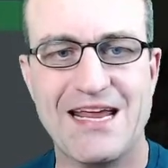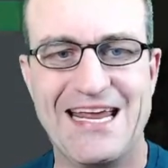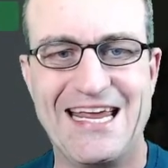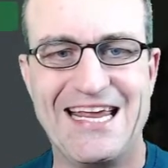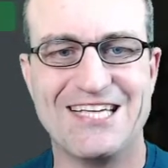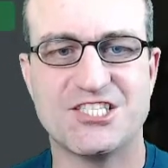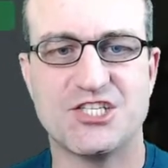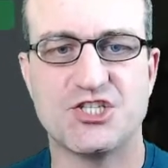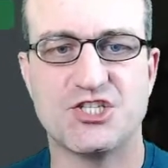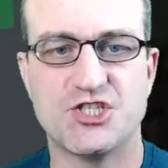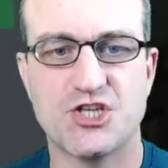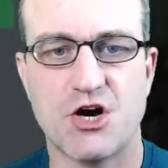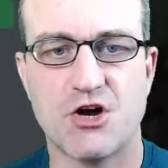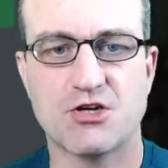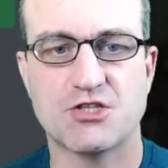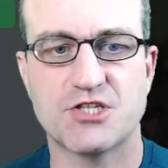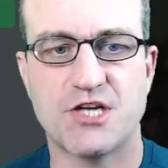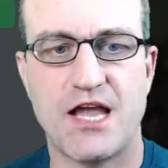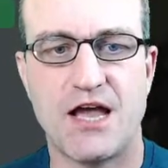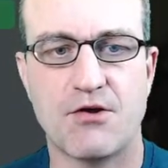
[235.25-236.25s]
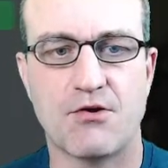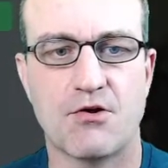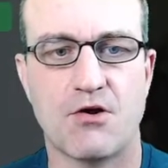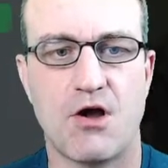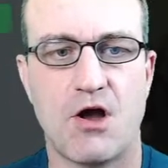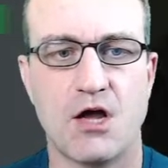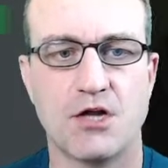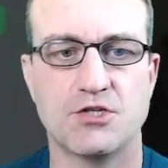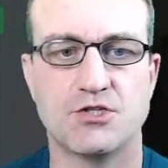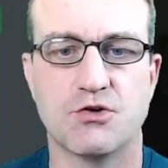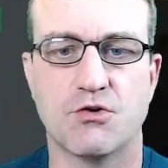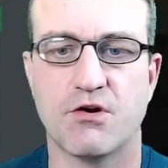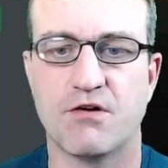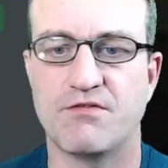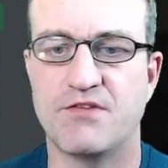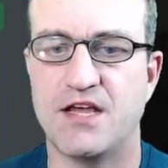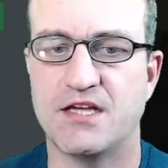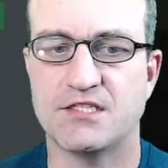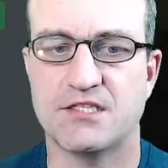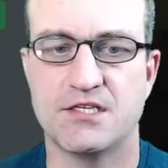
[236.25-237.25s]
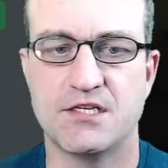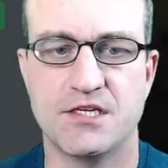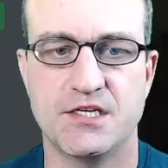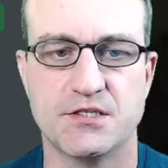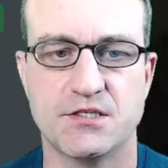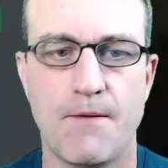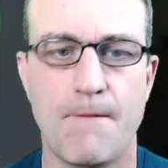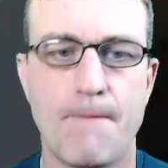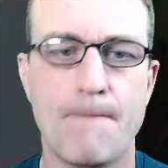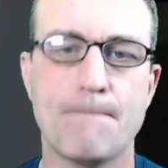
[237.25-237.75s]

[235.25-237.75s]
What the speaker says: each charge counter on Door of Destinies.